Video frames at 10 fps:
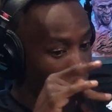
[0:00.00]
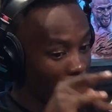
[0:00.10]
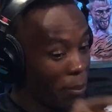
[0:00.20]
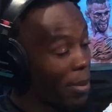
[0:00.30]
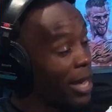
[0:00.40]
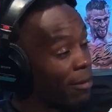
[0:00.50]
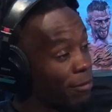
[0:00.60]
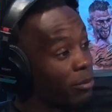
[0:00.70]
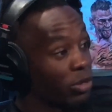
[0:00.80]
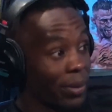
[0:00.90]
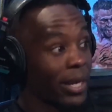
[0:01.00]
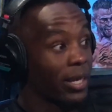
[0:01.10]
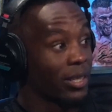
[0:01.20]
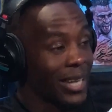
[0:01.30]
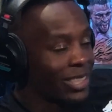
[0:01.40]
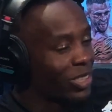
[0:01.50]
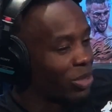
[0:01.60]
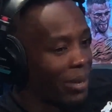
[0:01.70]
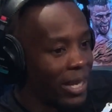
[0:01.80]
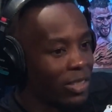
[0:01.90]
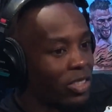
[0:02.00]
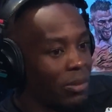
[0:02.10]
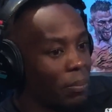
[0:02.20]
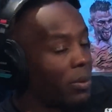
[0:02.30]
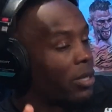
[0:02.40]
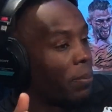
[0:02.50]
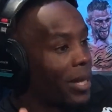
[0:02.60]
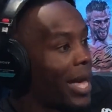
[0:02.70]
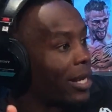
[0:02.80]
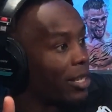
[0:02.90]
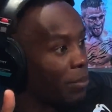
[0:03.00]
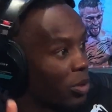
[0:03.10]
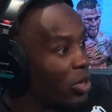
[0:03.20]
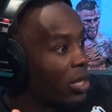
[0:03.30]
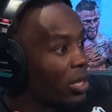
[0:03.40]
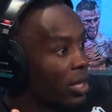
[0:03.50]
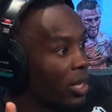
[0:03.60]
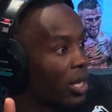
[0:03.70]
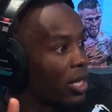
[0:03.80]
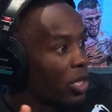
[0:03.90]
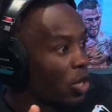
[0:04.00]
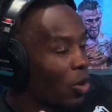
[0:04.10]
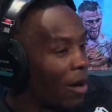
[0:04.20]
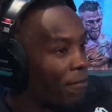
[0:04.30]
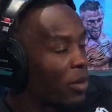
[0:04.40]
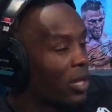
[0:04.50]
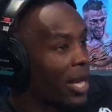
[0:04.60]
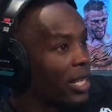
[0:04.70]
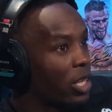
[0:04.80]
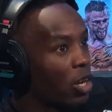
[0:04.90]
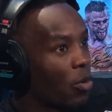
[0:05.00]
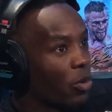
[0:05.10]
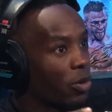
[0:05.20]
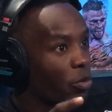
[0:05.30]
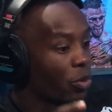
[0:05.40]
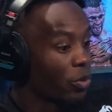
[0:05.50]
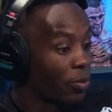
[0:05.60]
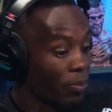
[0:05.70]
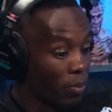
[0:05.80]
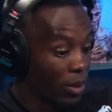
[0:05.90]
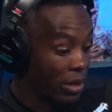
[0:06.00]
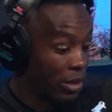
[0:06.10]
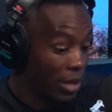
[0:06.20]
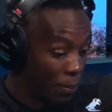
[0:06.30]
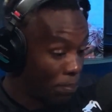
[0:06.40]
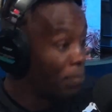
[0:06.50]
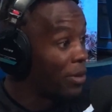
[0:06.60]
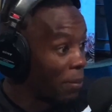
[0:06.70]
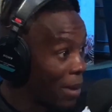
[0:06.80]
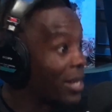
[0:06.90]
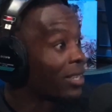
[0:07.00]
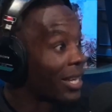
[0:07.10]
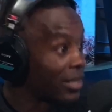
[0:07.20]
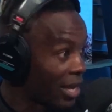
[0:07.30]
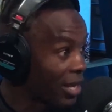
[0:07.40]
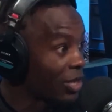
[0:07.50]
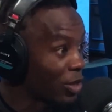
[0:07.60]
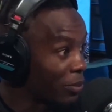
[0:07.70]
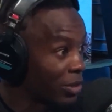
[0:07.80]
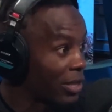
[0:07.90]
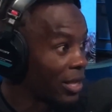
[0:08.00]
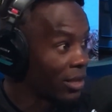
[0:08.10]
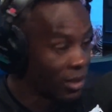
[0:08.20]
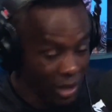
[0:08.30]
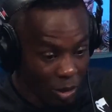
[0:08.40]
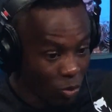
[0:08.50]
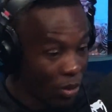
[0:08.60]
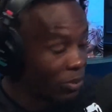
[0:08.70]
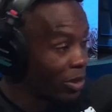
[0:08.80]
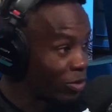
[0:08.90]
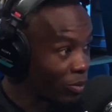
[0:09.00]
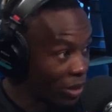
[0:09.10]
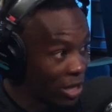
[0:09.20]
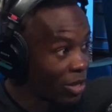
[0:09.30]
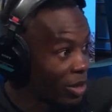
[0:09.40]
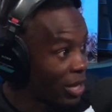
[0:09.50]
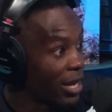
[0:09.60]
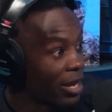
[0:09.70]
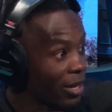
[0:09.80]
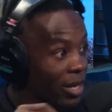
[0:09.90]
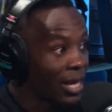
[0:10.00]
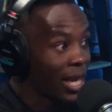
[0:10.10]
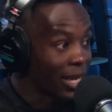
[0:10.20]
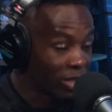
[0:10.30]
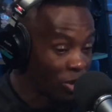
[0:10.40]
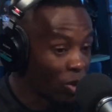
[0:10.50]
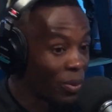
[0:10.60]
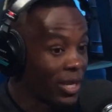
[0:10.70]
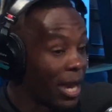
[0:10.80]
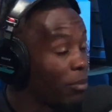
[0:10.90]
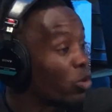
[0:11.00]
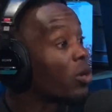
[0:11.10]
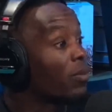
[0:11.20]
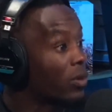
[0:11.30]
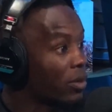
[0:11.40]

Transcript: men from Jamaica, not just Jamaica, just the black community. You know, I feel like they made it like that. You know what I'm saying? They ripped us from here to there, and so it became normal.